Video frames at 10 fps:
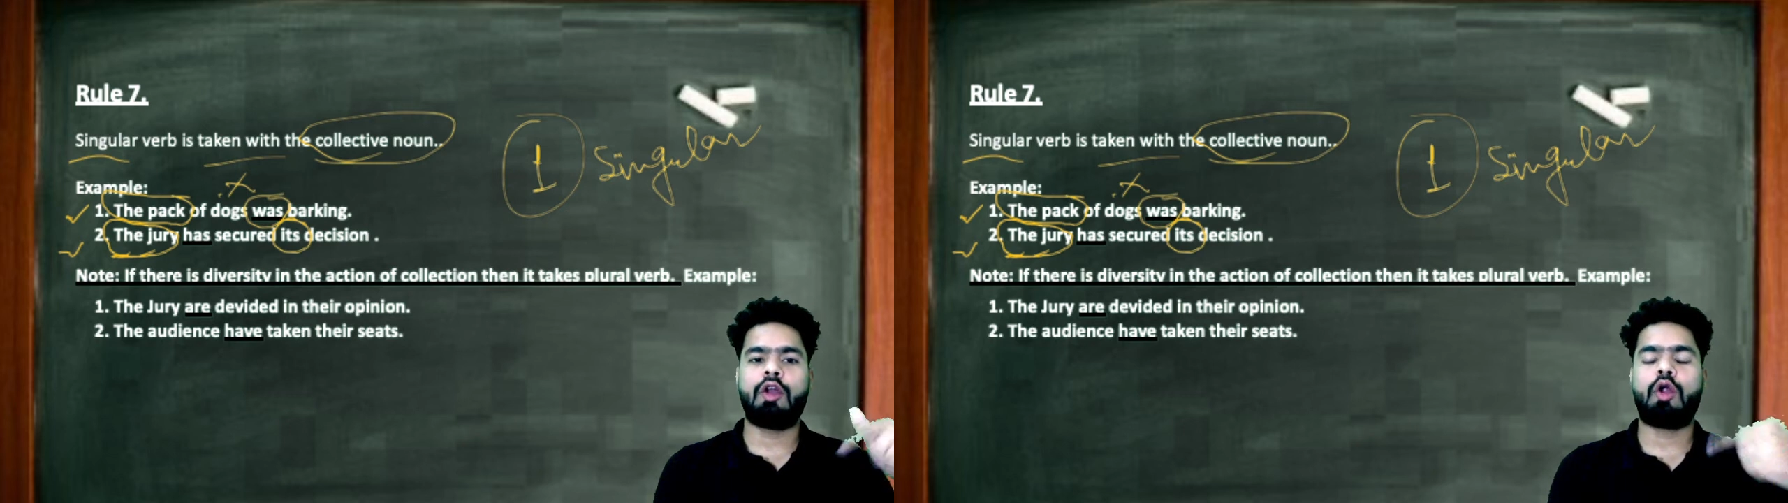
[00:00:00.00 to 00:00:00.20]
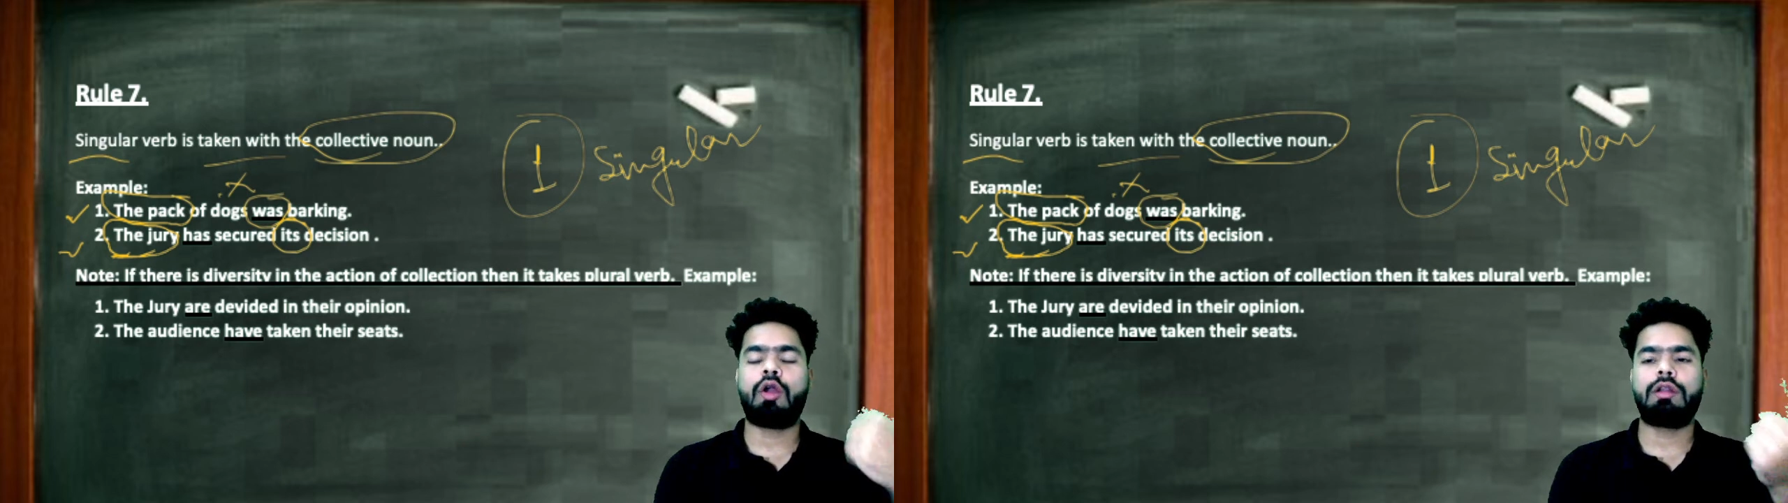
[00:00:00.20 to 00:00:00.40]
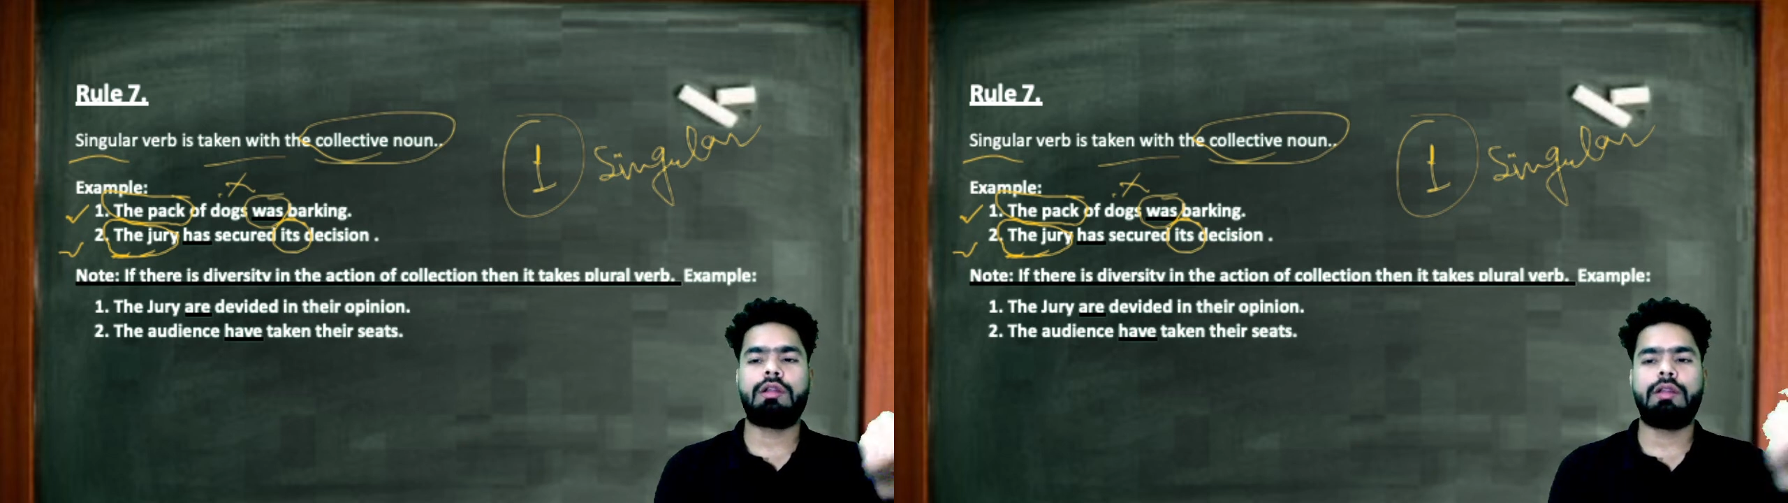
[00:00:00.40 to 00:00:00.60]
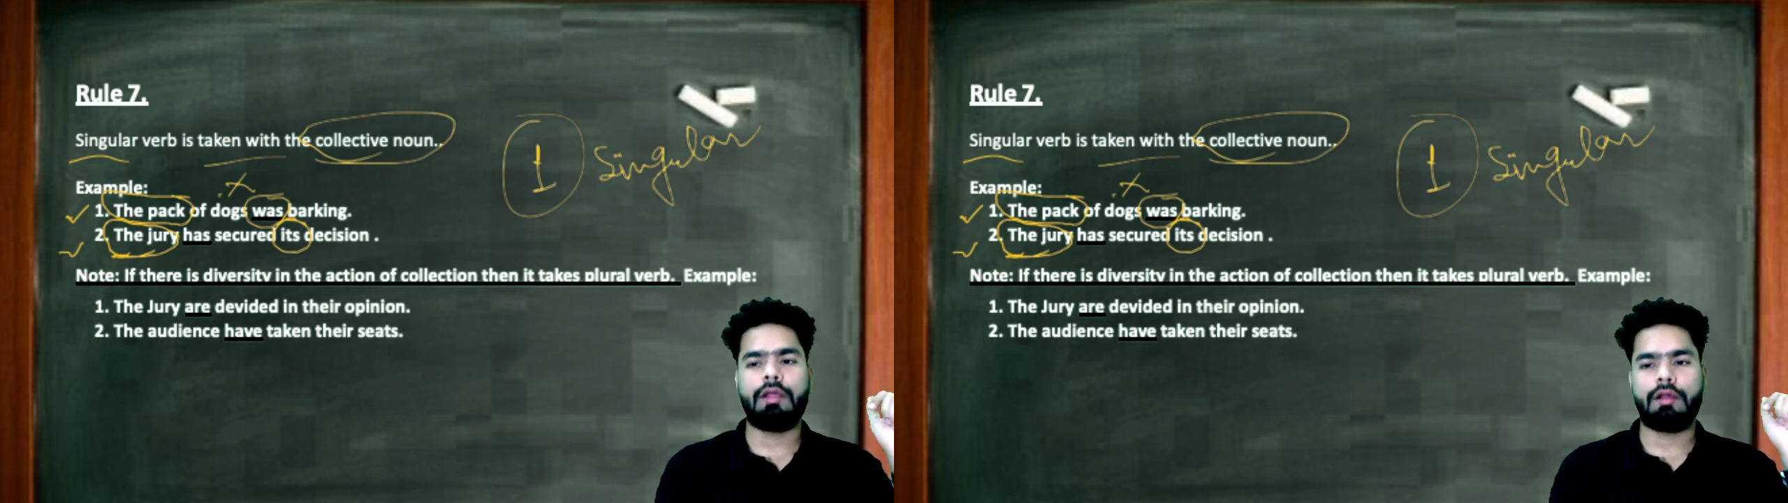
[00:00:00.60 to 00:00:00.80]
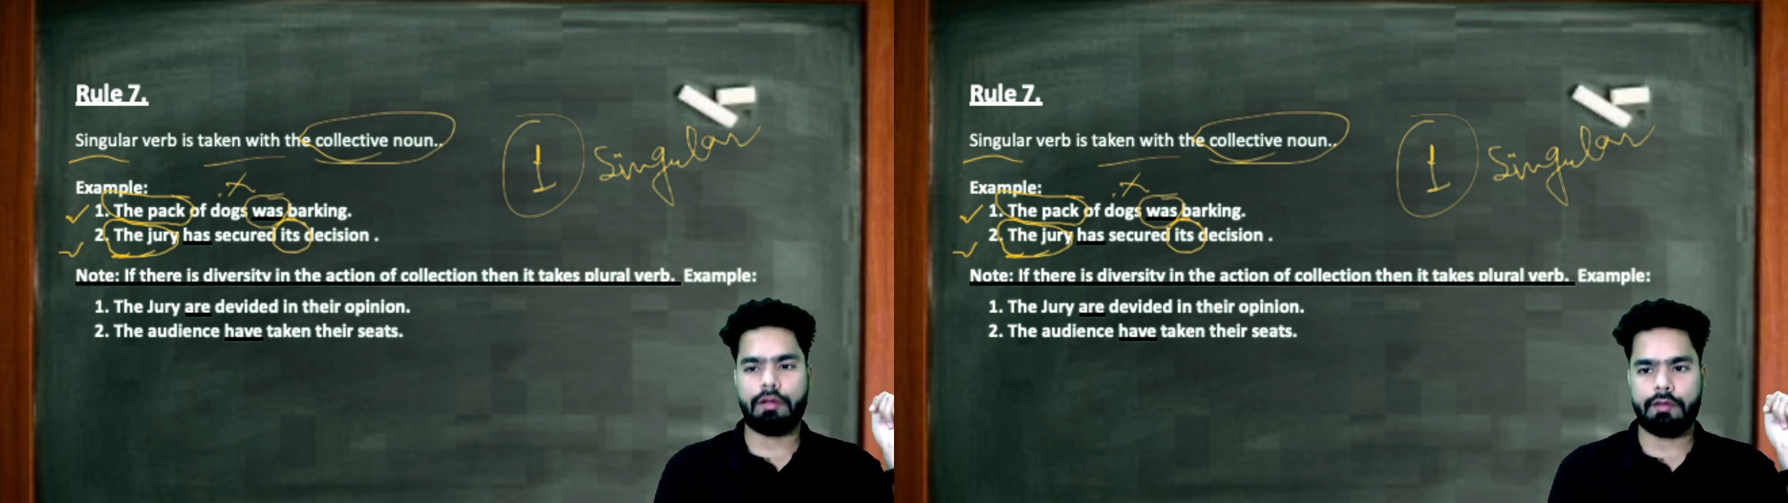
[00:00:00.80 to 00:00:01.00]
not
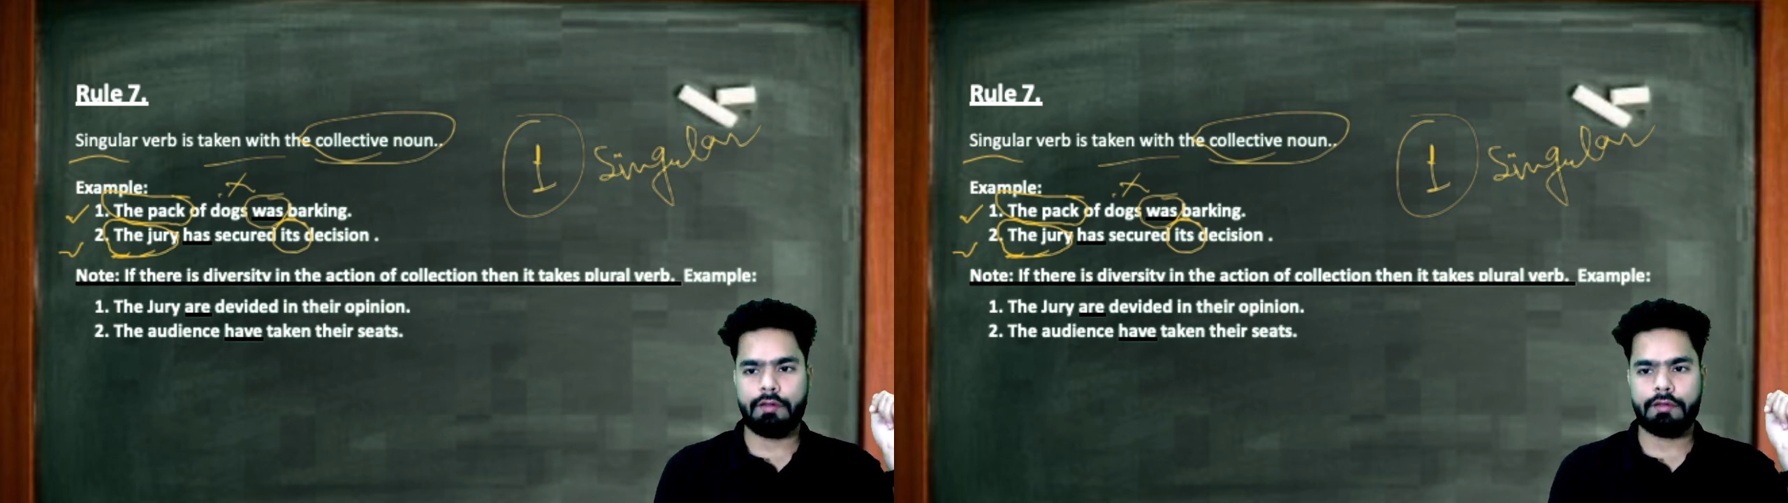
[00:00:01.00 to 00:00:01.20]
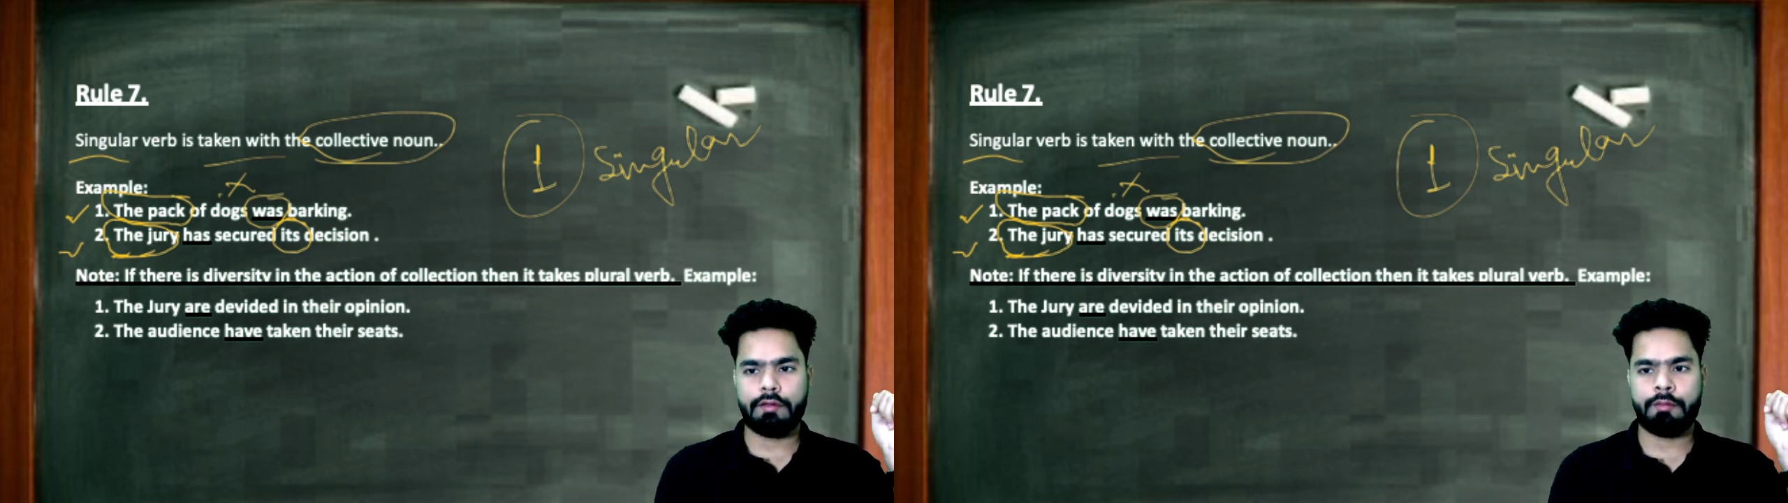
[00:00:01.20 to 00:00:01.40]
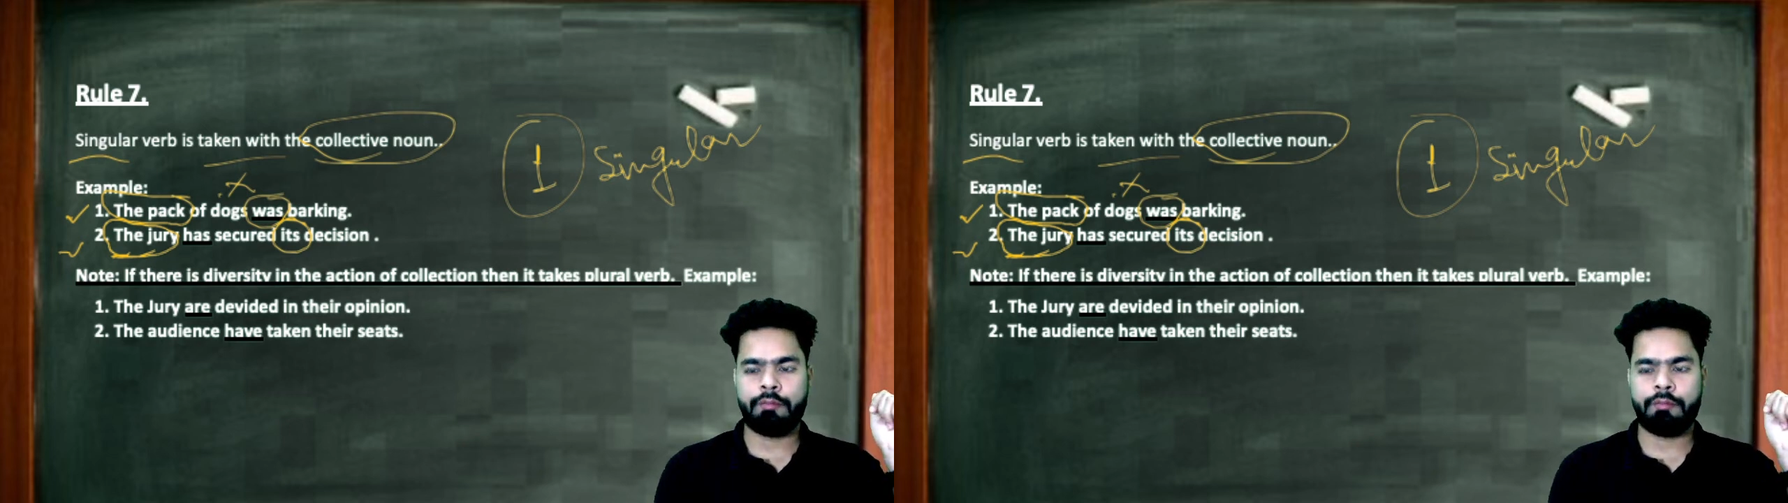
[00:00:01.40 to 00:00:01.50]
their decision.